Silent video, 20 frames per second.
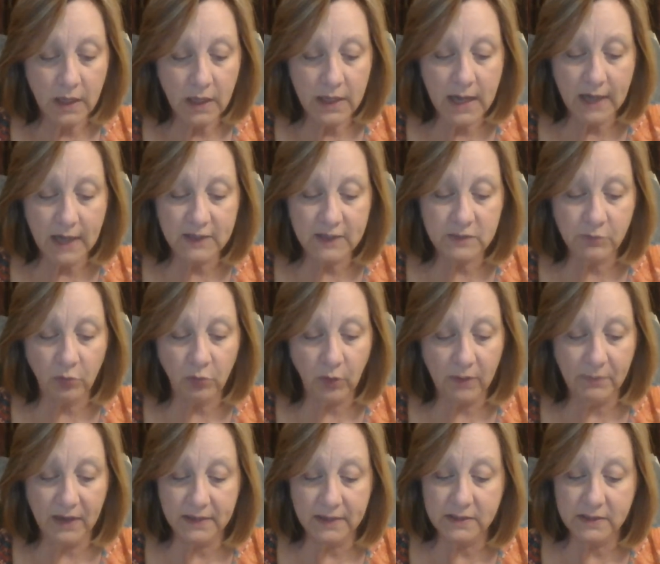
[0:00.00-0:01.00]
Next, Marie
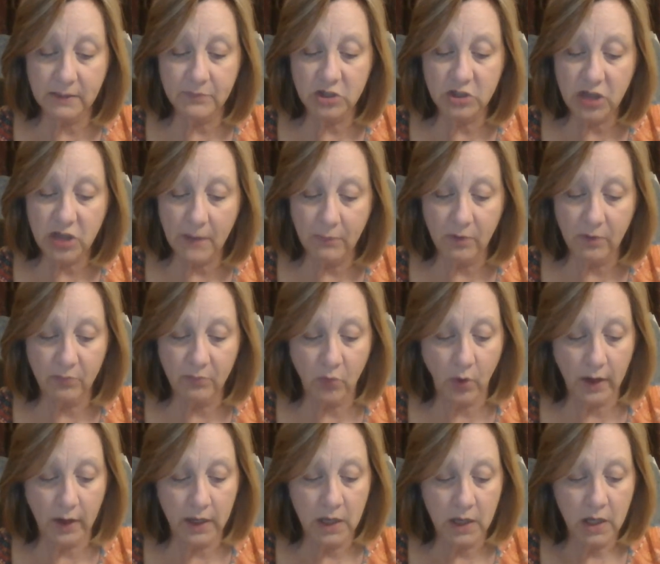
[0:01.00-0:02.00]
picked up the shepherd
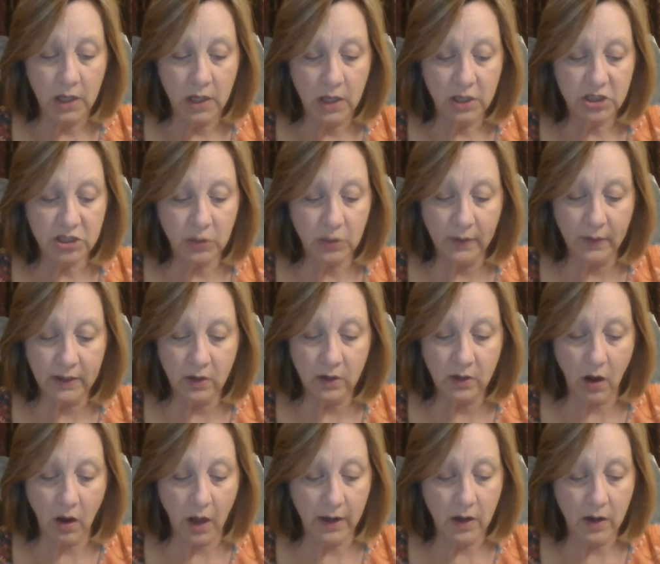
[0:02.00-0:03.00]
boy. She went
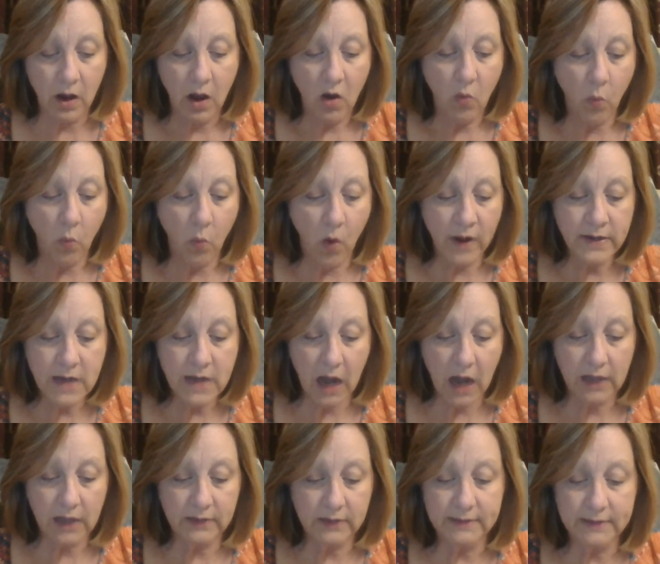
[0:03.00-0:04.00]
on. One
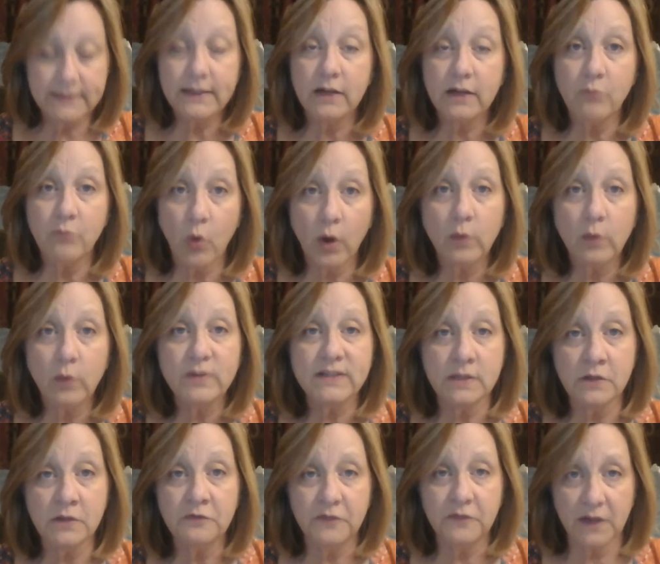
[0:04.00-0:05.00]
night, this little boy was
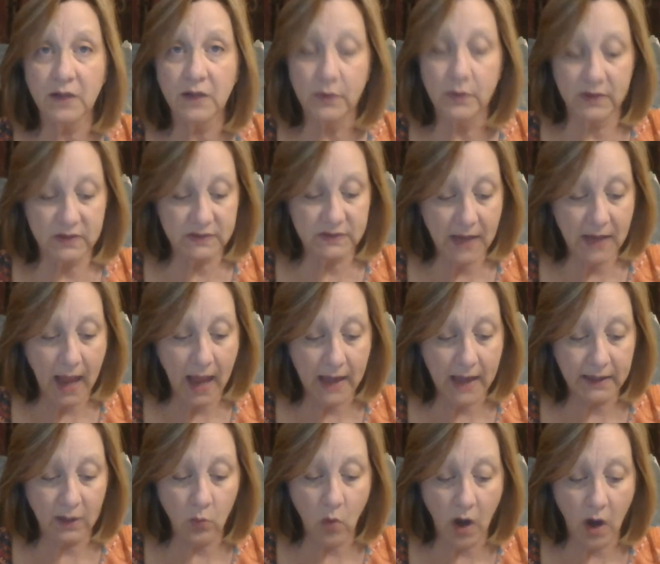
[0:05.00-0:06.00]
in the field with his
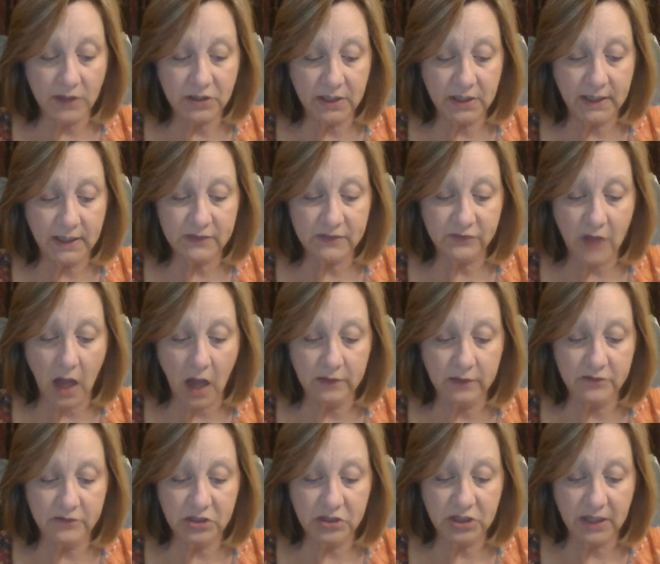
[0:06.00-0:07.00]
daddy, watching his flock
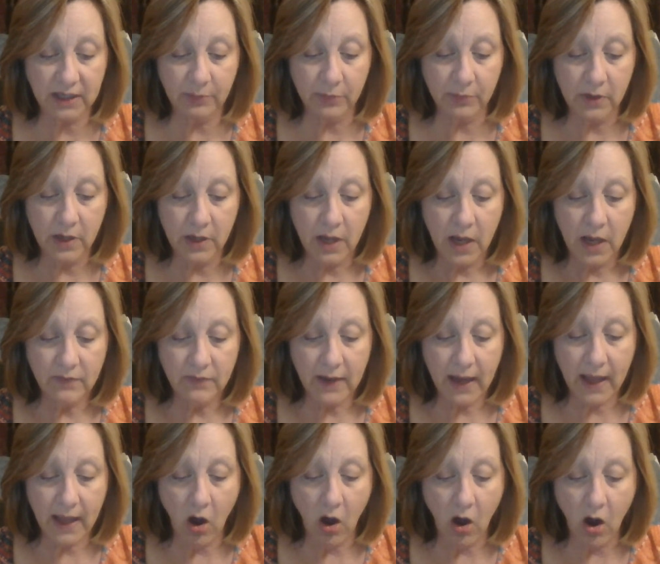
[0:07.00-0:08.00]
of sheep. They
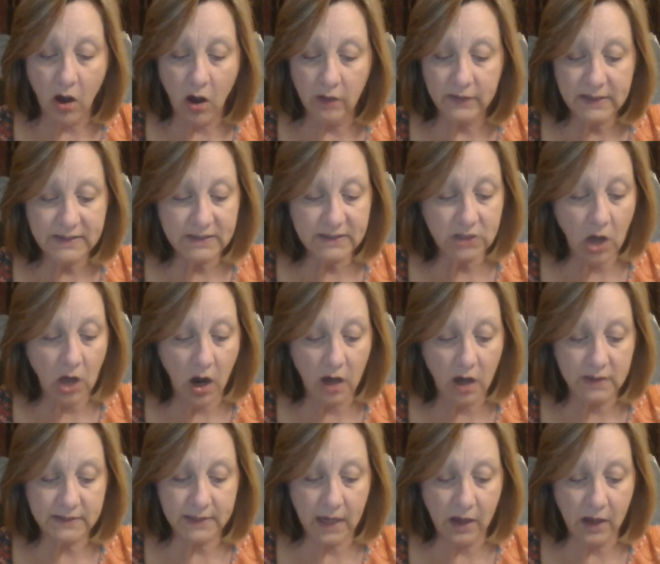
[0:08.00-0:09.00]
had all these
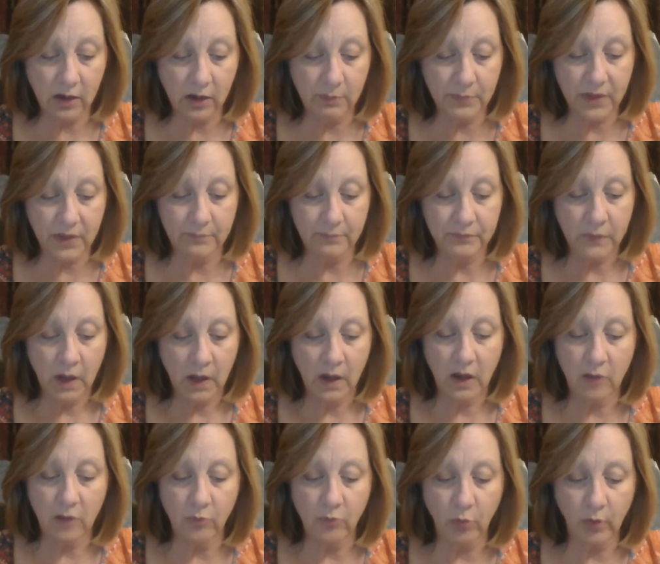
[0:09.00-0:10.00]
dogs to help them,
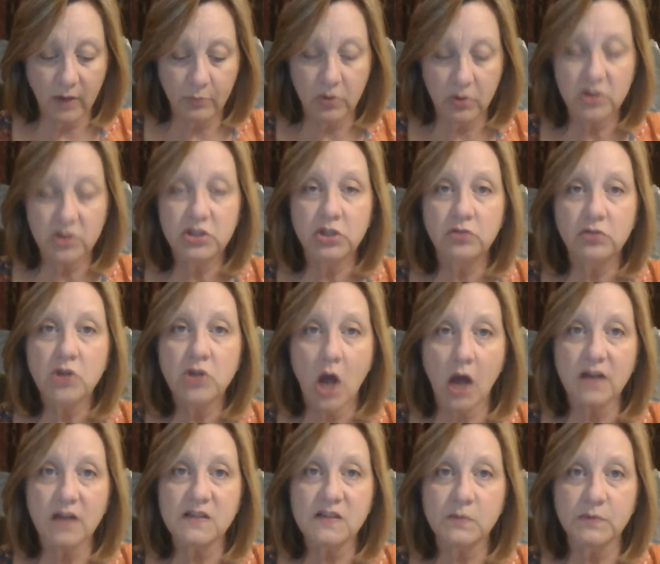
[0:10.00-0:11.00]
and Marie put two
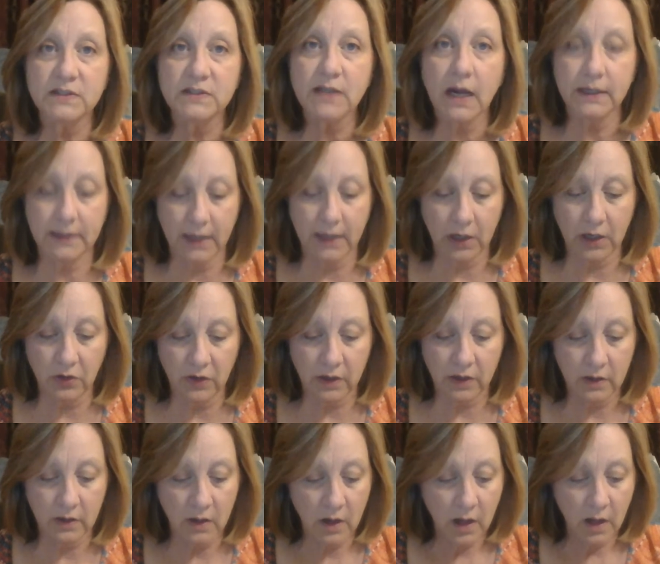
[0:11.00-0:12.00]
dogs beside
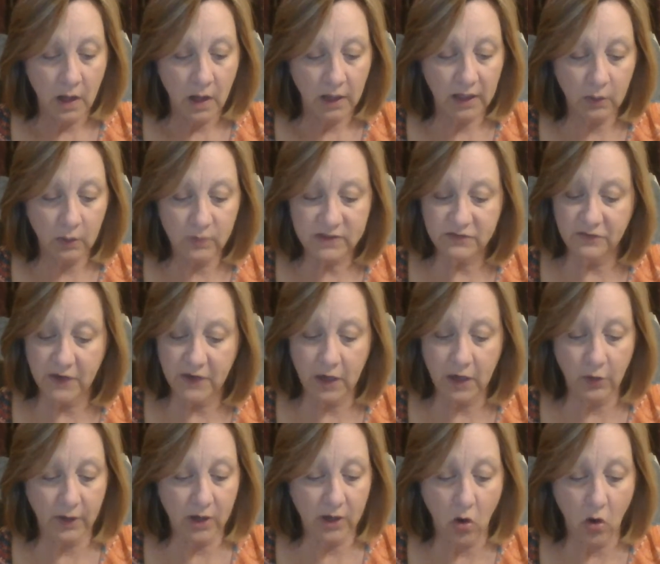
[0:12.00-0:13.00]
Karen. It was
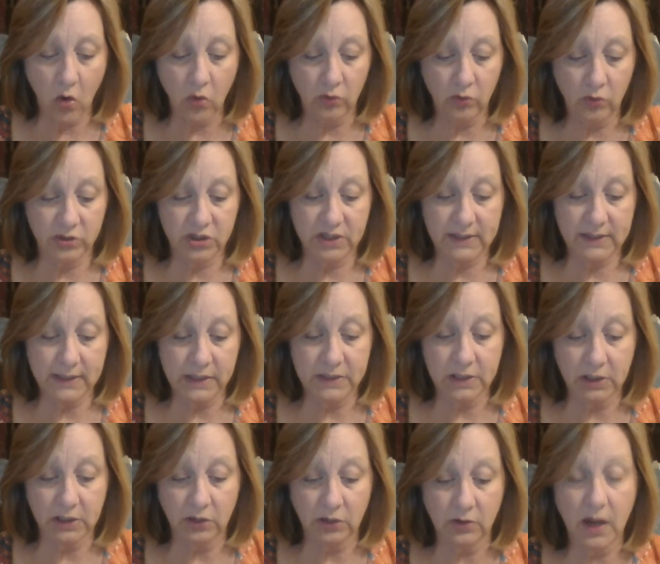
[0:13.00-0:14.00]
very cold, she
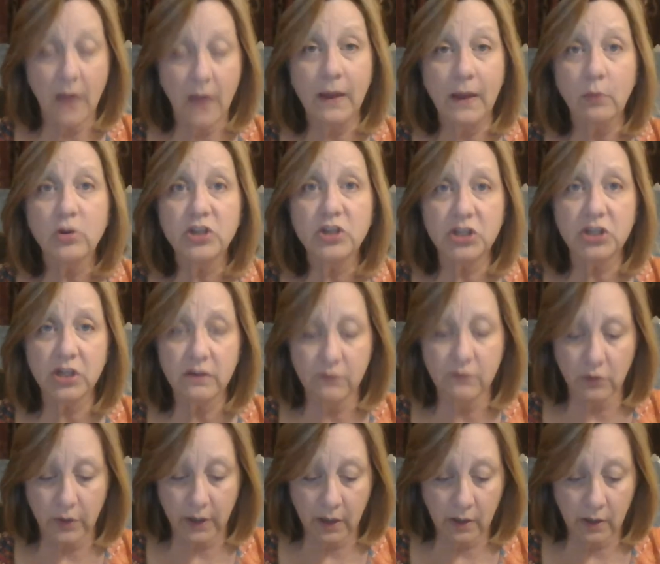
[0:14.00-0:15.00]
continued, and they were
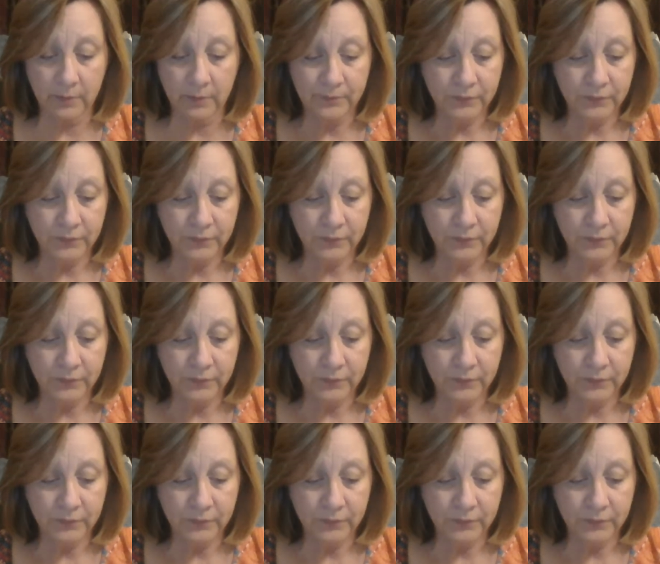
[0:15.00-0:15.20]
shivering.